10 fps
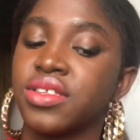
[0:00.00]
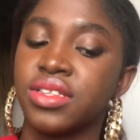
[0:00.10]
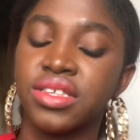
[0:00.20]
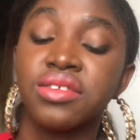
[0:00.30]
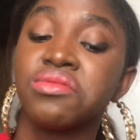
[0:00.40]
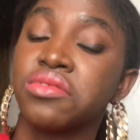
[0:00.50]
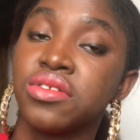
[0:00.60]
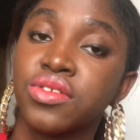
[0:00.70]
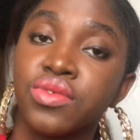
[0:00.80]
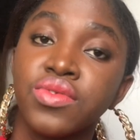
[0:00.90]
this is one of the
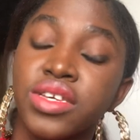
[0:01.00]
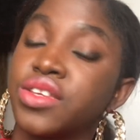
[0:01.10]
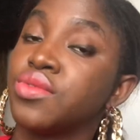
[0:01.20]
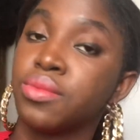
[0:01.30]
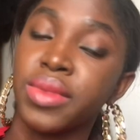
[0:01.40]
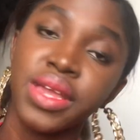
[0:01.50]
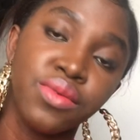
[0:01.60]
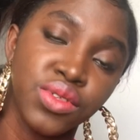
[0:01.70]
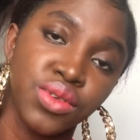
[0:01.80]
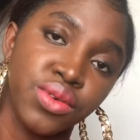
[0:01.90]
schools that you might
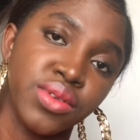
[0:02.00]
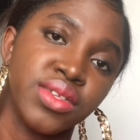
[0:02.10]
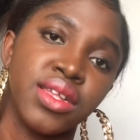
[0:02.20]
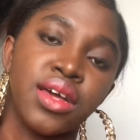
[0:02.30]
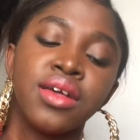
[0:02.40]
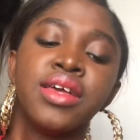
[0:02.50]
want to consider.